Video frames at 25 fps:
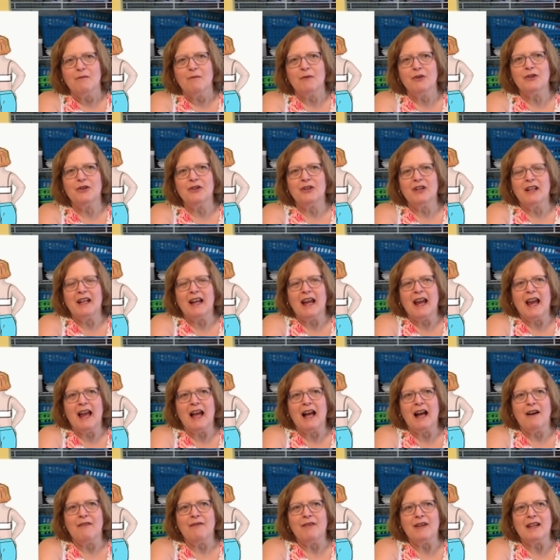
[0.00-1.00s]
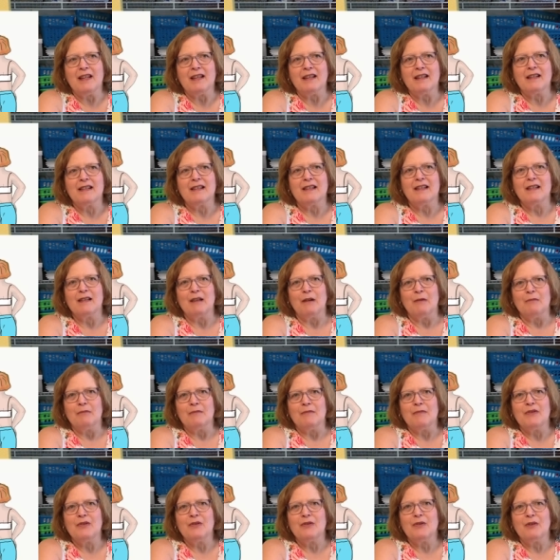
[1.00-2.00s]
what you're going to have is
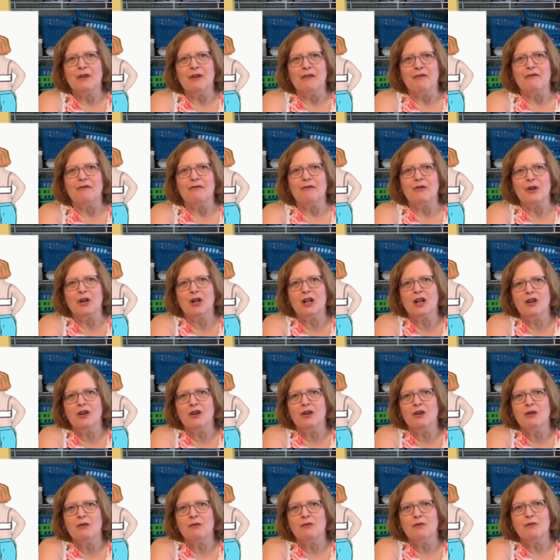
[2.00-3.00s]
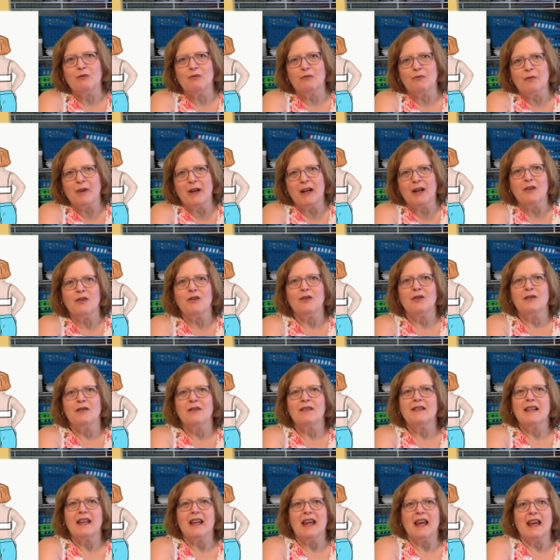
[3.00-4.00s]
some sort of vertical
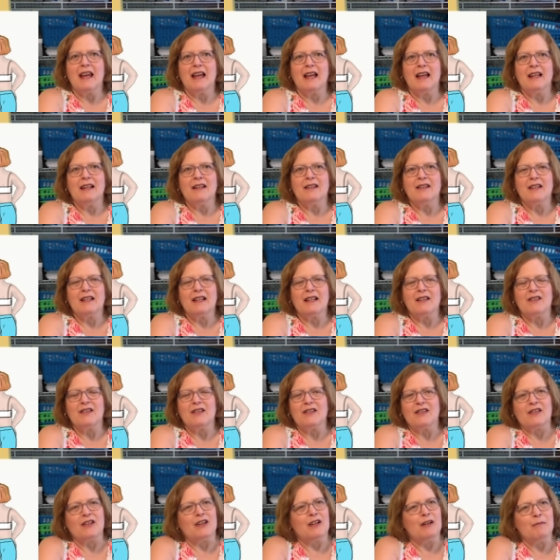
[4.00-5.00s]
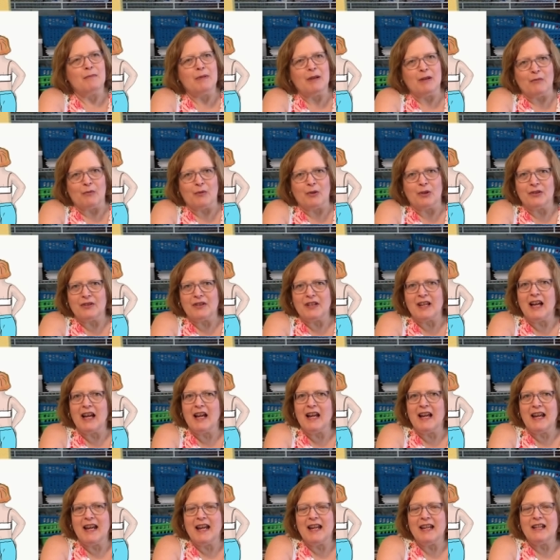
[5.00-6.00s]
wrinkles, and it's going to be real
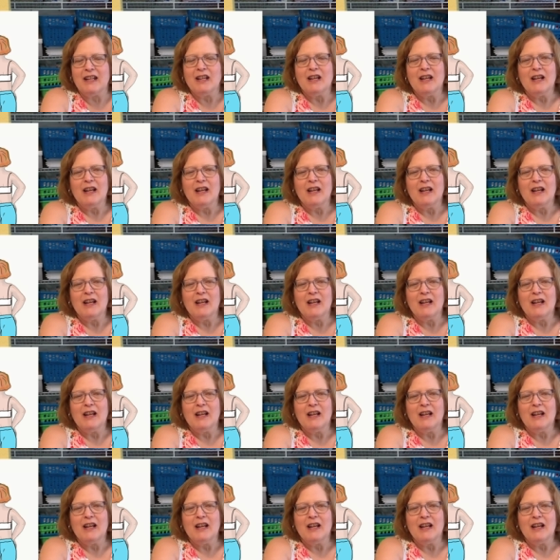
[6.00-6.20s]
tight.